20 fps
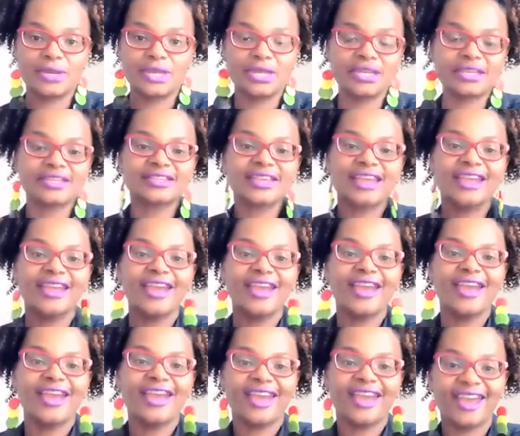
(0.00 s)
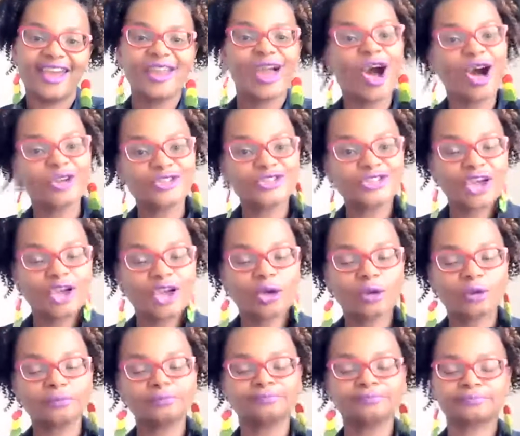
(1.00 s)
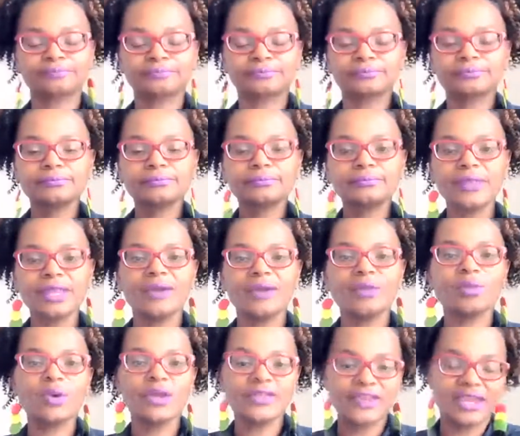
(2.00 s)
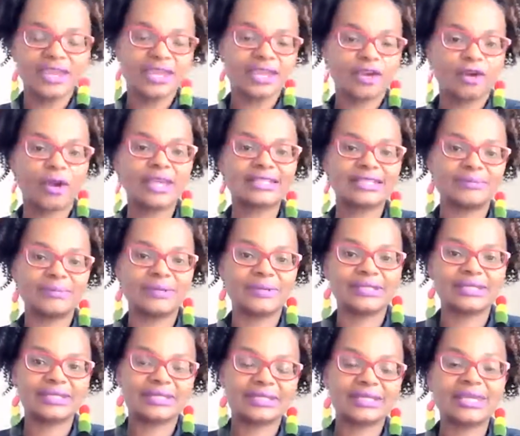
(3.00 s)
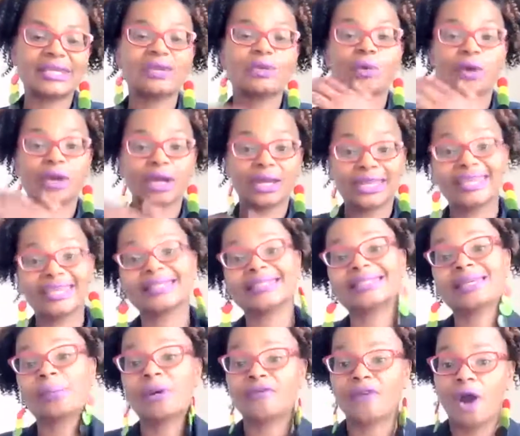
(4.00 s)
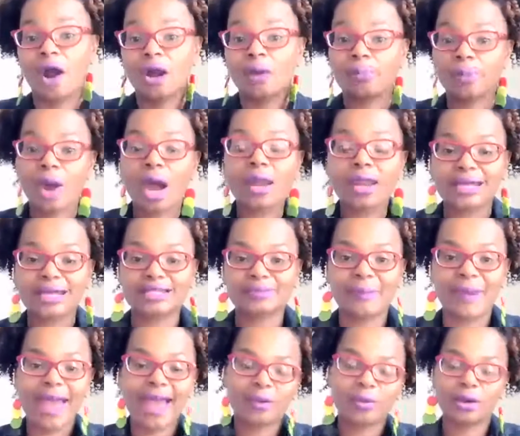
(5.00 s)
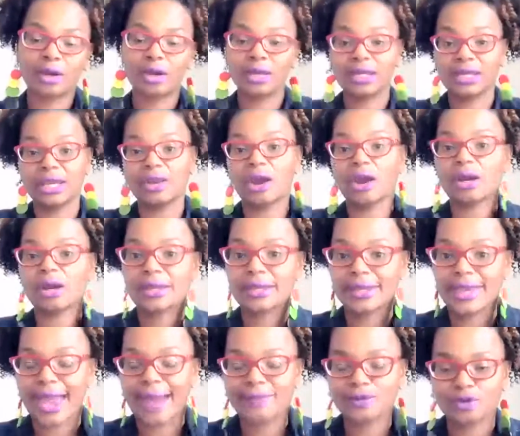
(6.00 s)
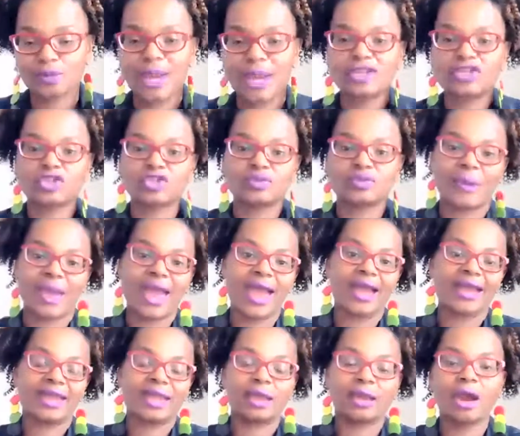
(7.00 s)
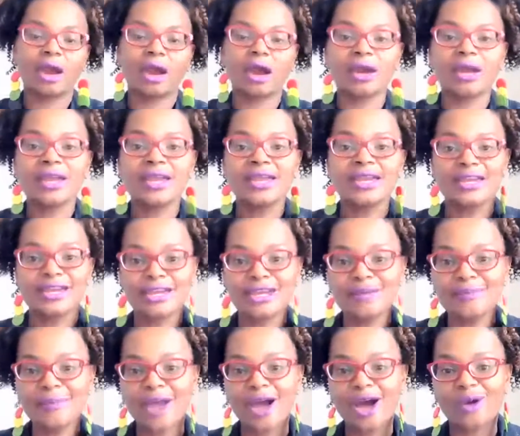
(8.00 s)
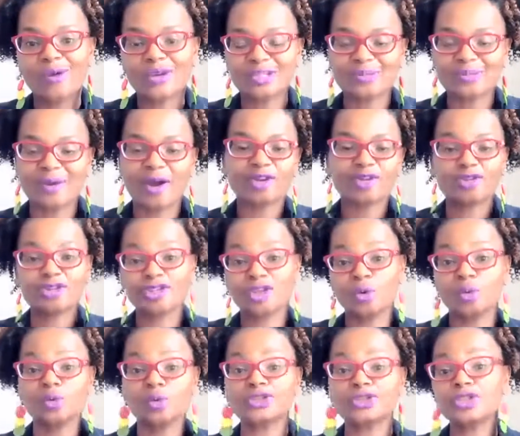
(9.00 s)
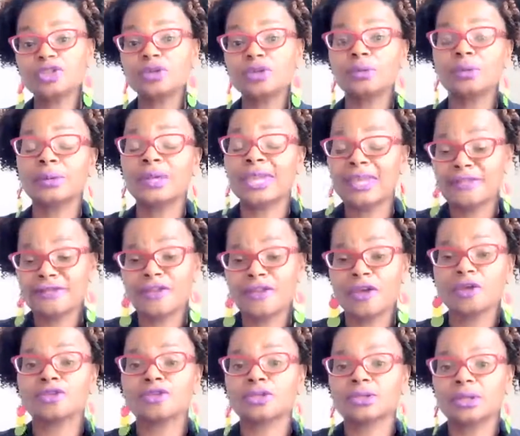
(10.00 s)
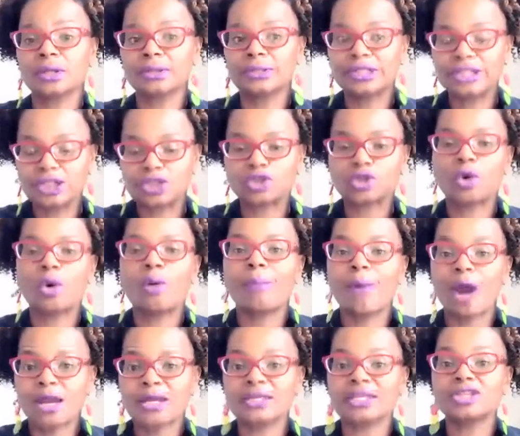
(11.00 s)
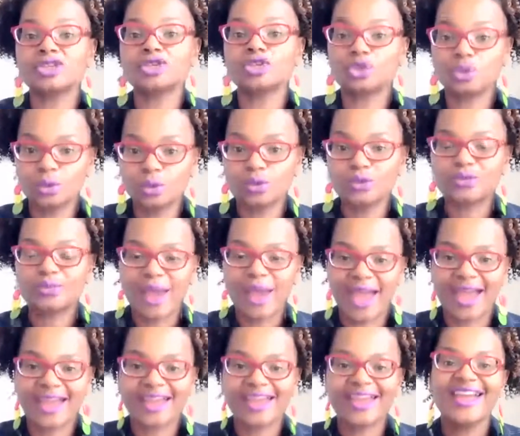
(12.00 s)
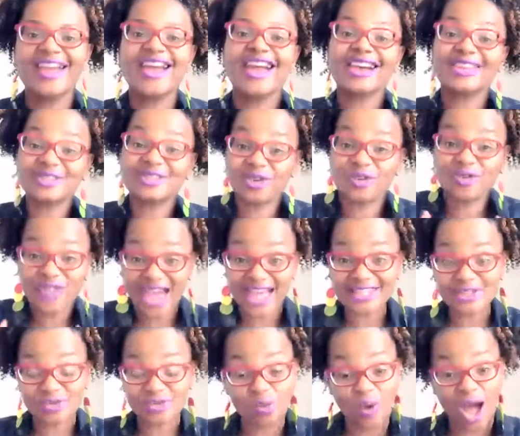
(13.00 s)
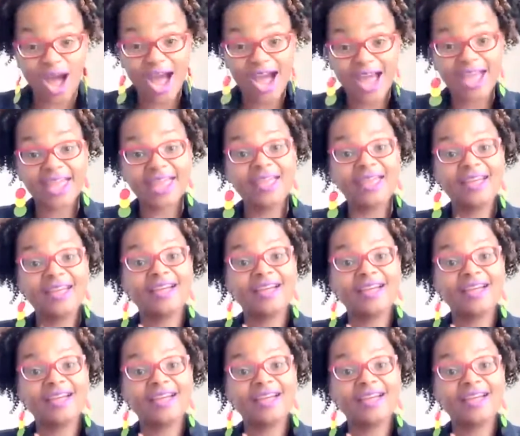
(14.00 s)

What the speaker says: is. And also within Crazybtc, we're going to get some of our products back. We're going to get our capture pages back and our email responders. So we'll still get those digital marketing tools back. And so that's why